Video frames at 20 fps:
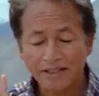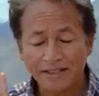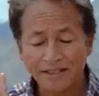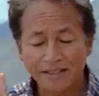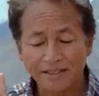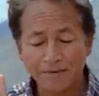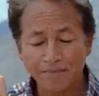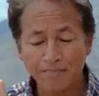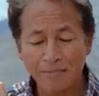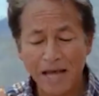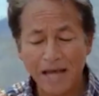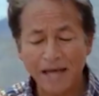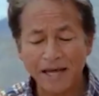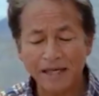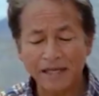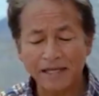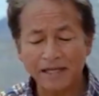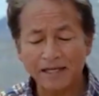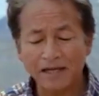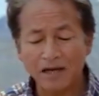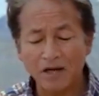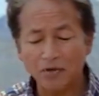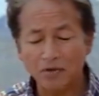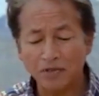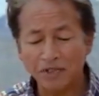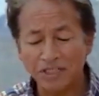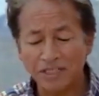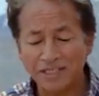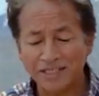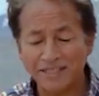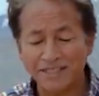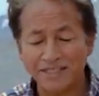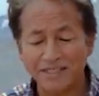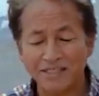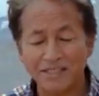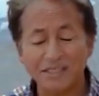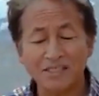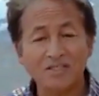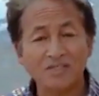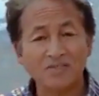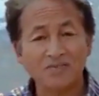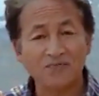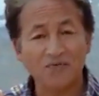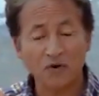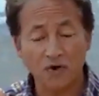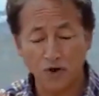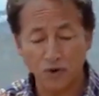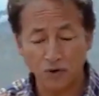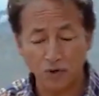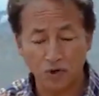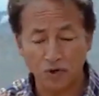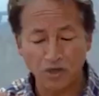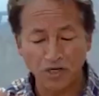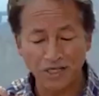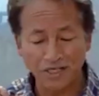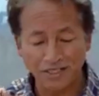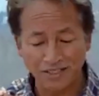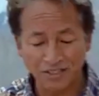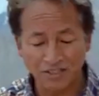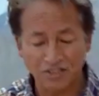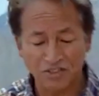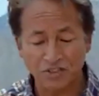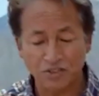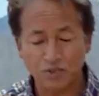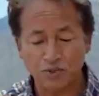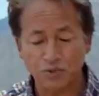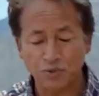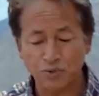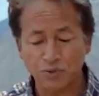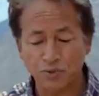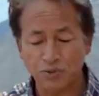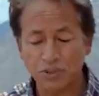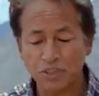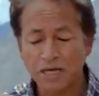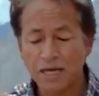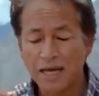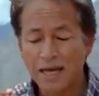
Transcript: that the bank account details for your institute